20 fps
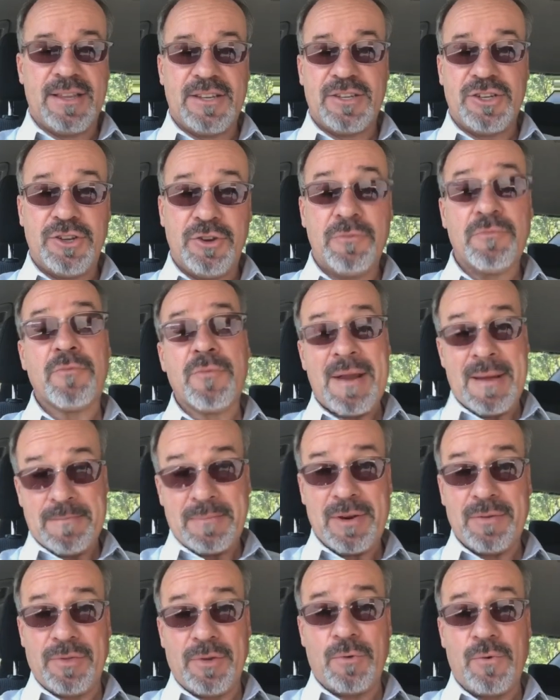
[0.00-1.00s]
You
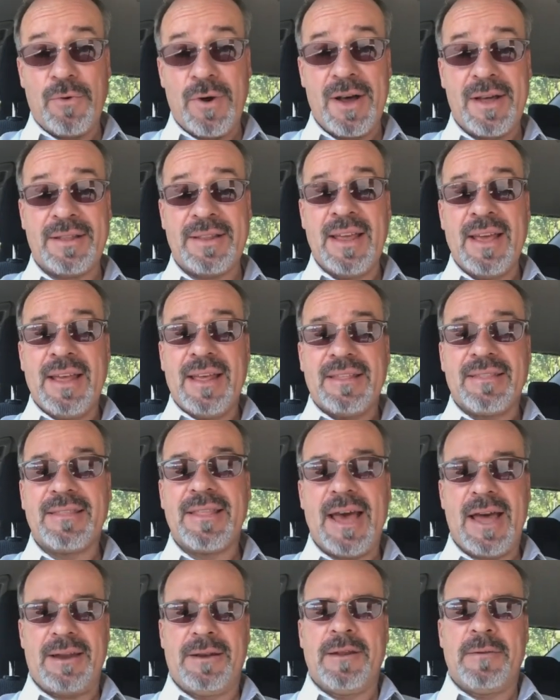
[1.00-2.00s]
remember the one
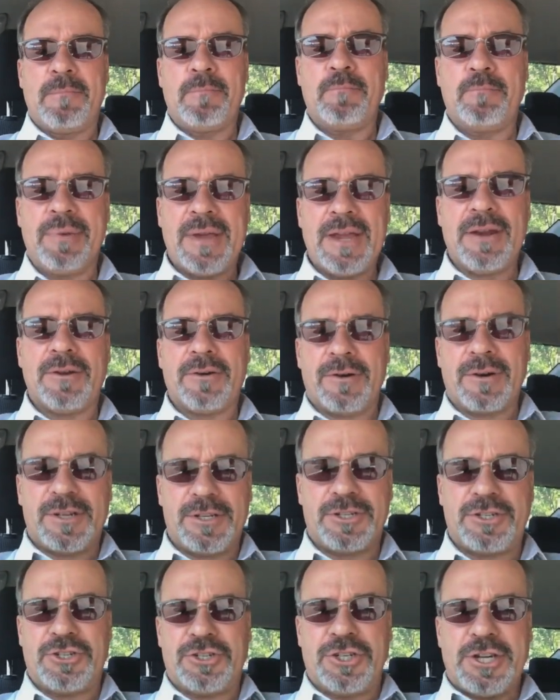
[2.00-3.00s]
that beat on
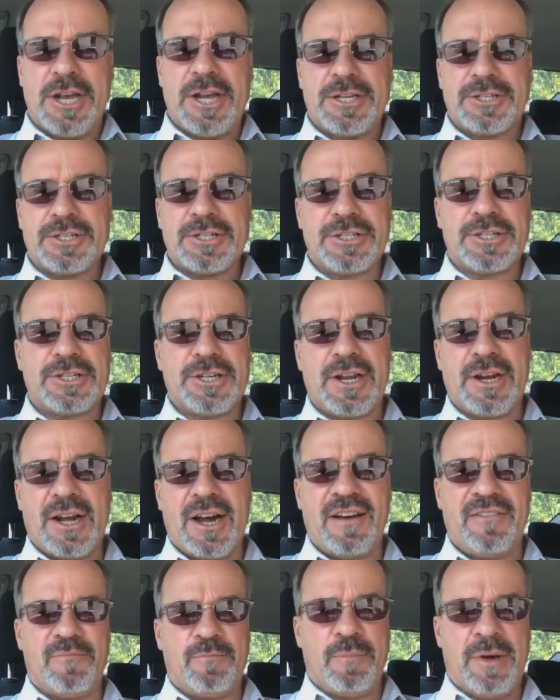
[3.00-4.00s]
his chest and said,
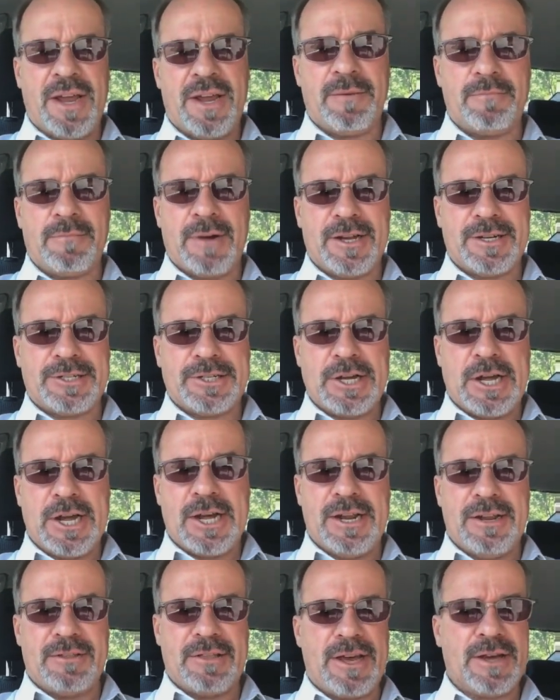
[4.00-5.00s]
I've paid my
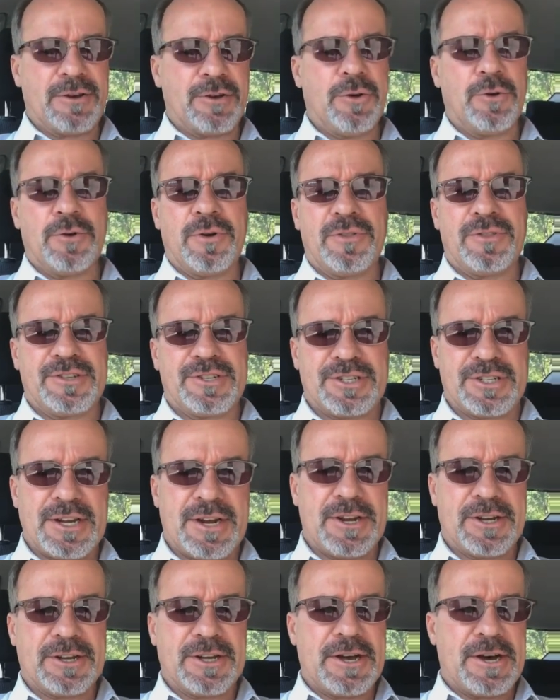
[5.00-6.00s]
tithe, I go to the
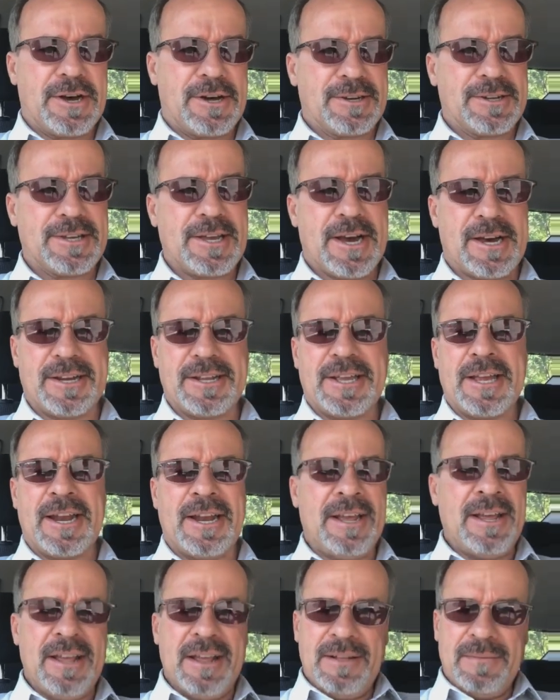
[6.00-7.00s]
synagogue, yada, yada.
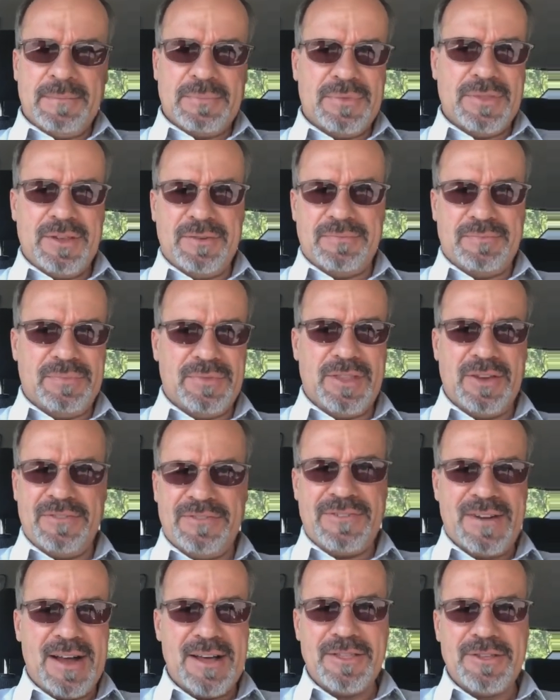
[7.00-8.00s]
The
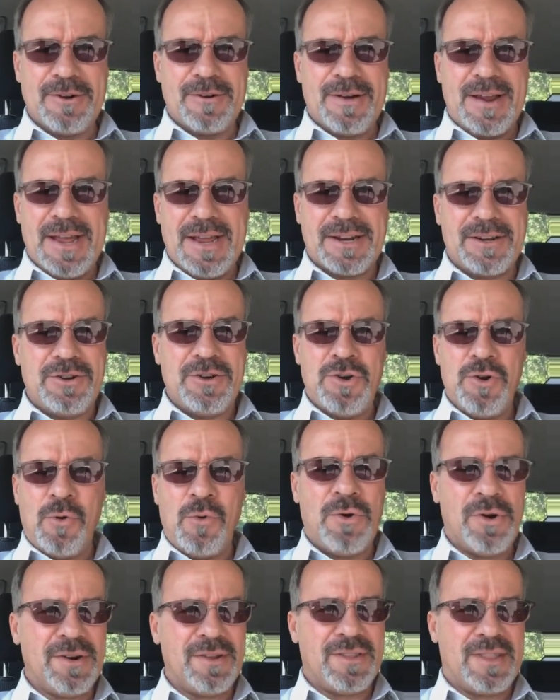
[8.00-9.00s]
Father
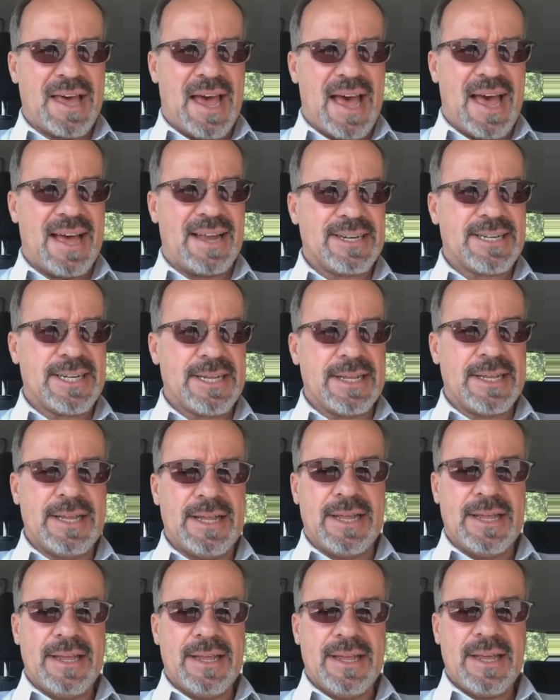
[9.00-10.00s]
ignored that.
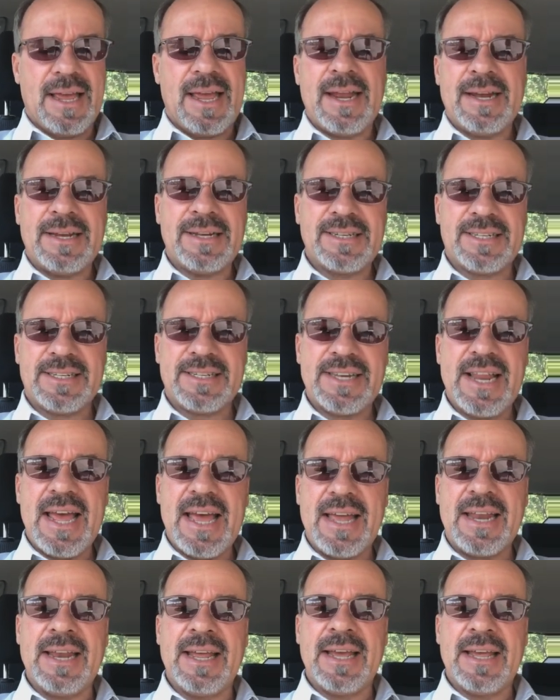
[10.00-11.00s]
And
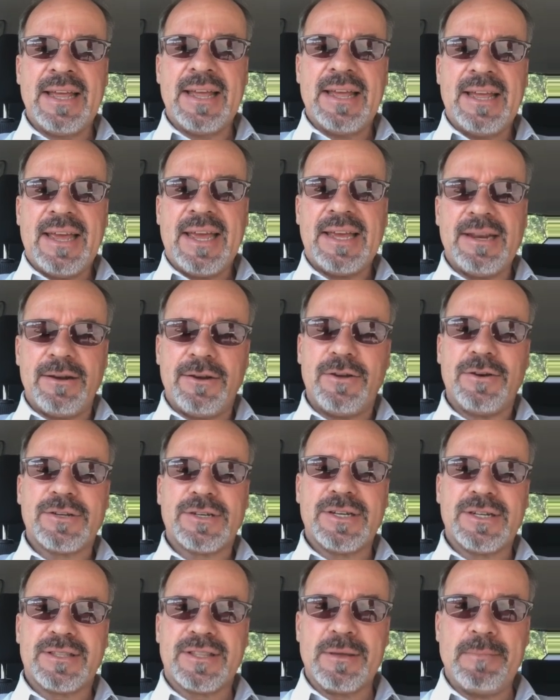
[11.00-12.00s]
instead, he
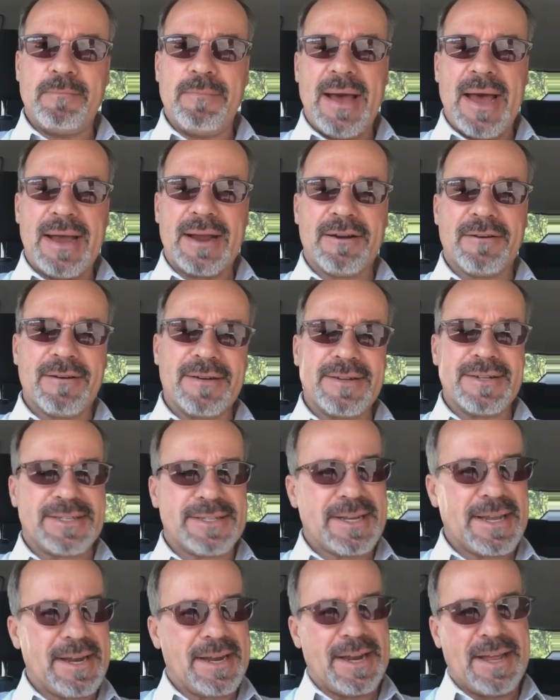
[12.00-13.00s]
looked at the beggar and
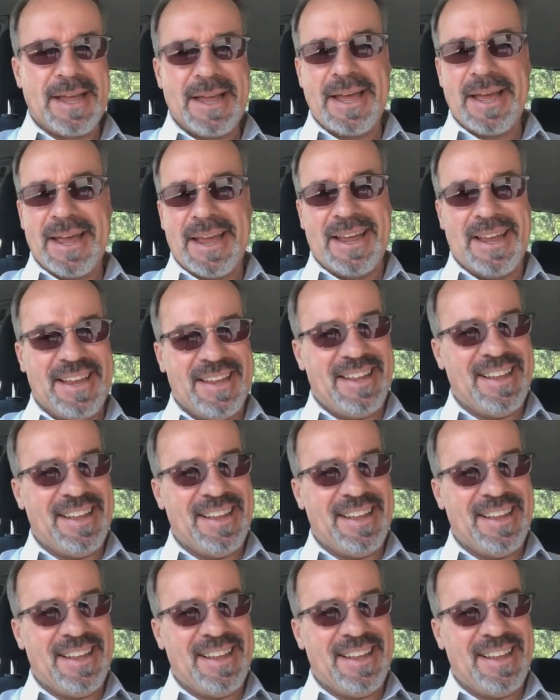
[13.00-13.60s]
said, hey,